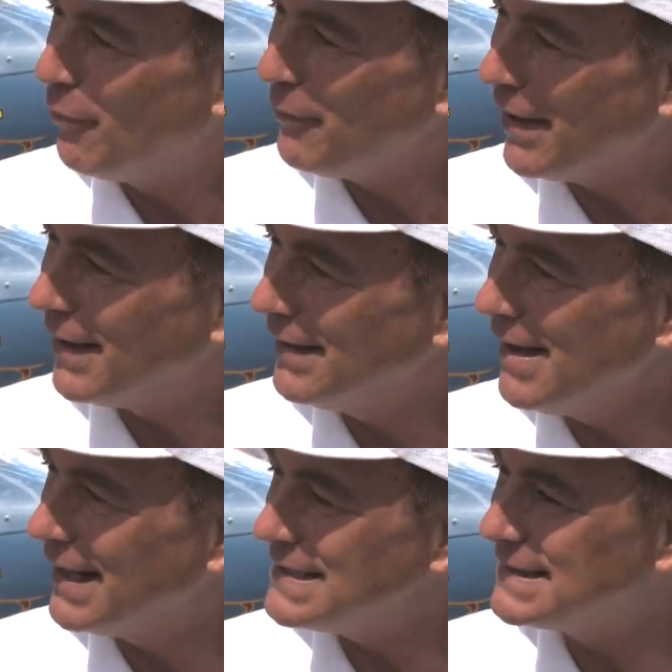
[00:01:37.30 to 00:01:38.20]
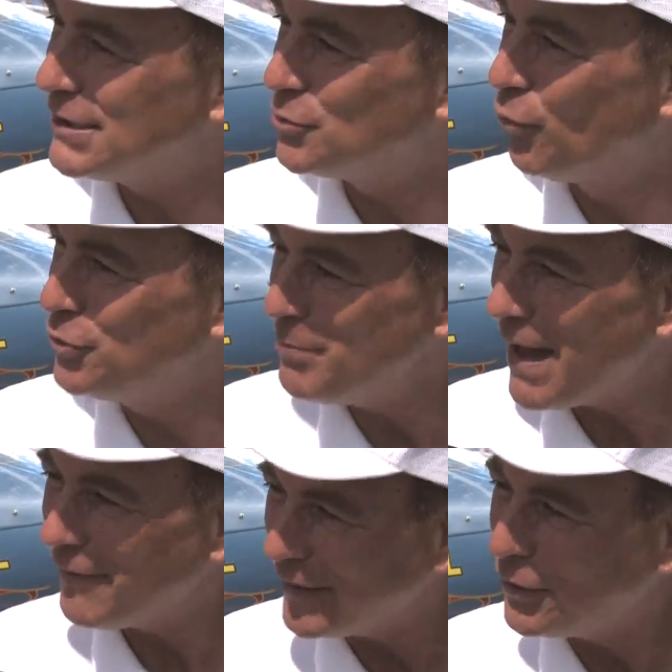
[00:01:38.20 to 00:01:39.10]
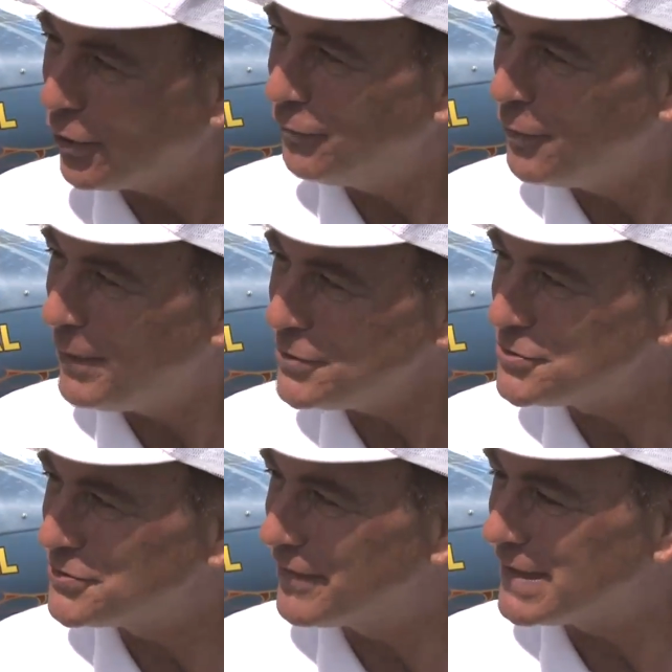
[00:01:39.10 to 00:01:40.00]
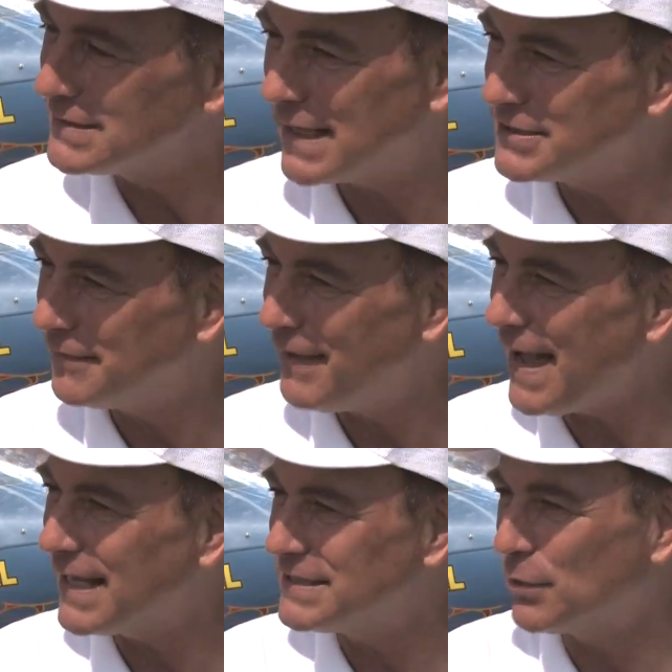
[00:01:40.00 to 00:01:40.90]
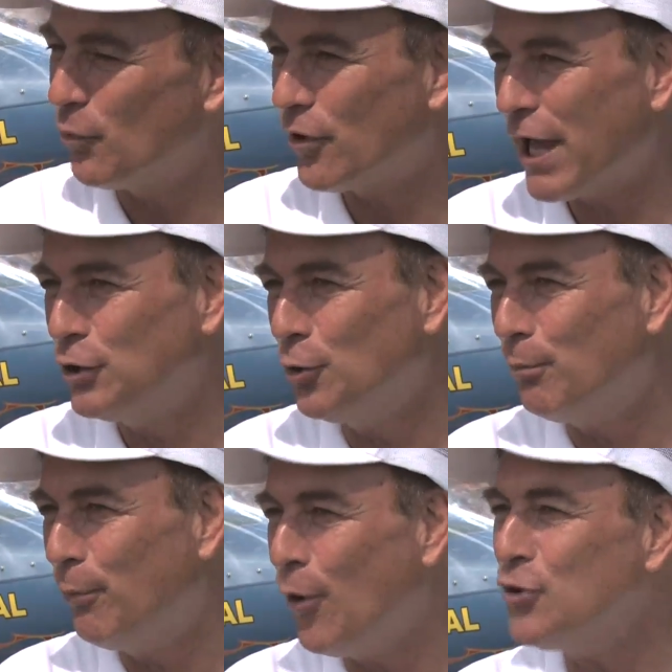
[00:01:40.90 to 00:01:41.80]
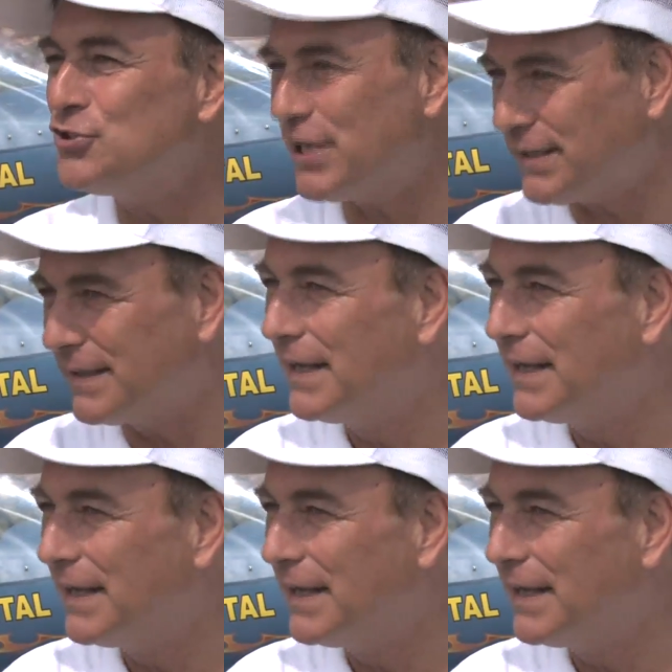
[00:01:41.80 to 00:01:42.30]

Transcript: when we got done, he says, Would you mind if I took a few pictures of this? And I said, Fine. He said, Well, can you push it